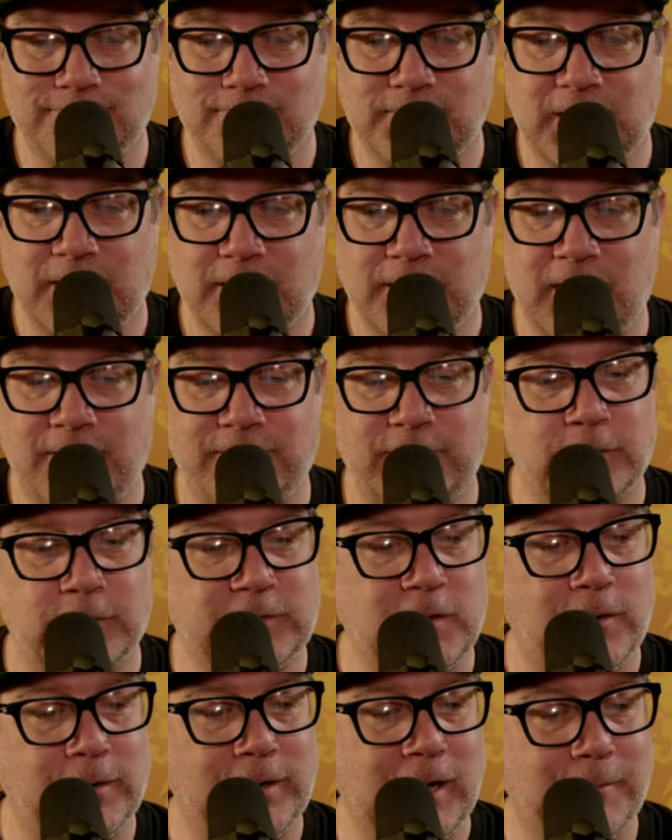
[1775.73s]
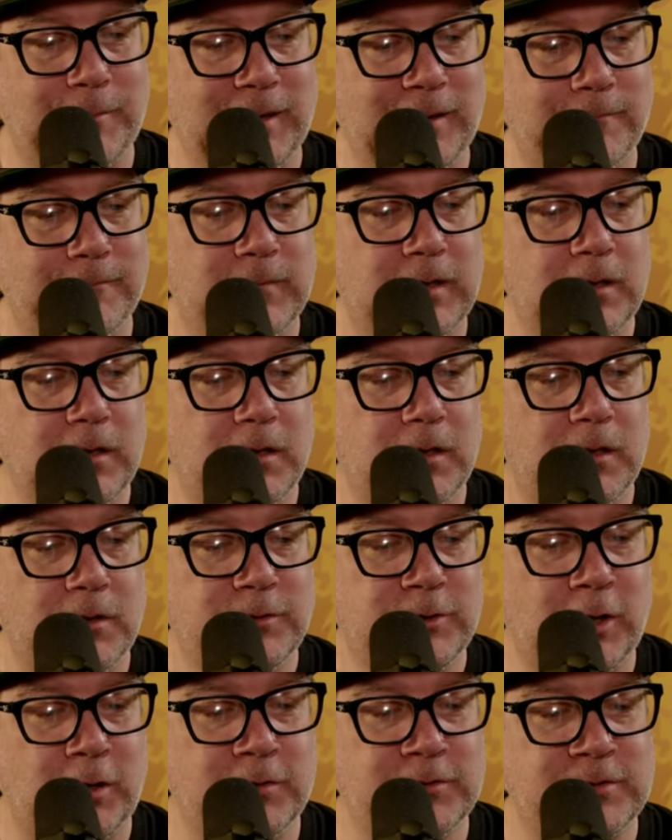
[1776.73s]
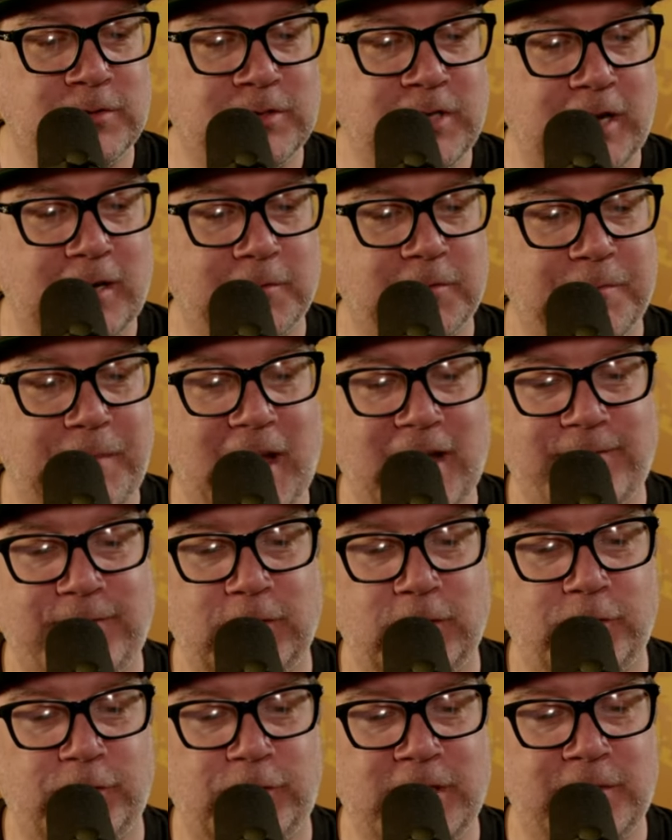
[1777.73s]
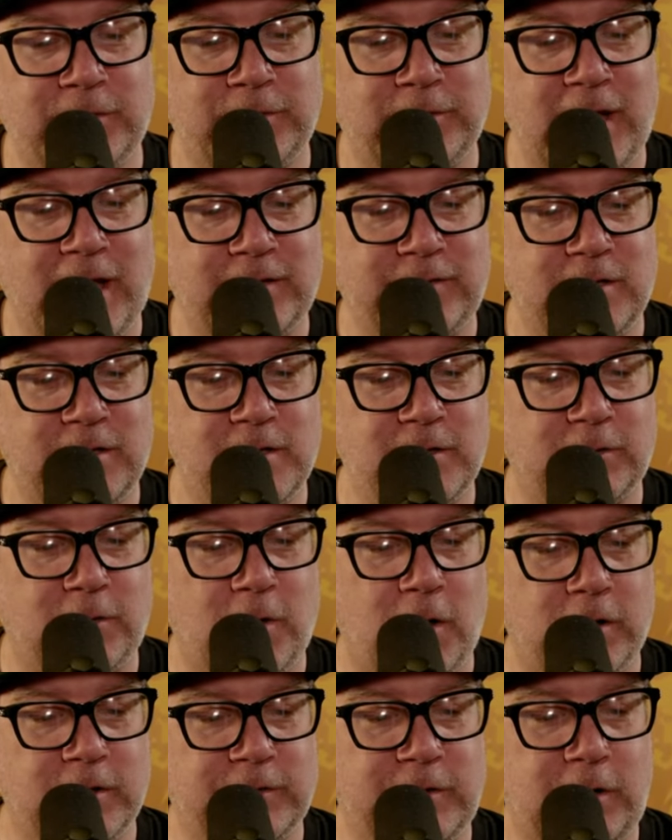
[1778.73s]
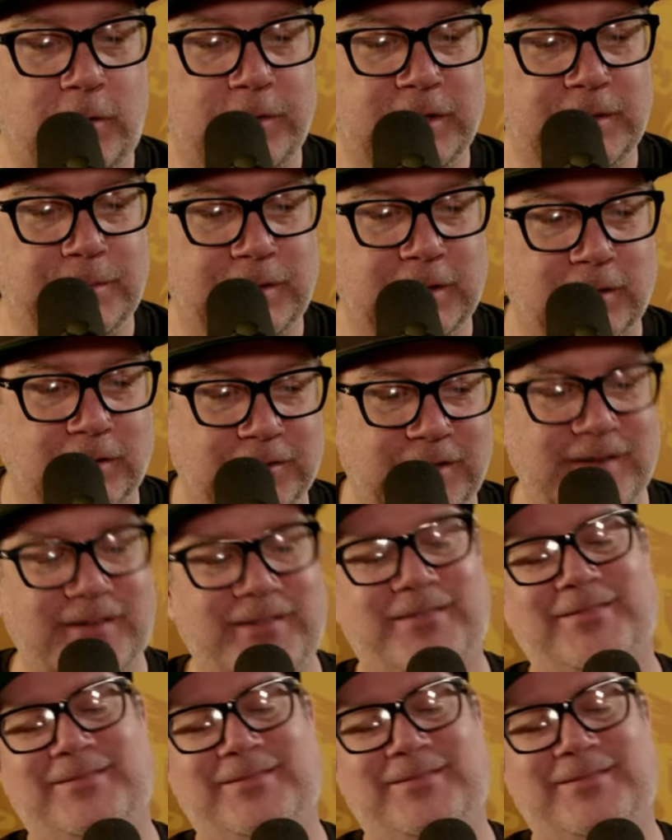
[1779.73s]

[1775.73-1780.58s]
Kevin, what's going on, man? Jones and Jacobs' backfield dreams lasted as long as our rebuild.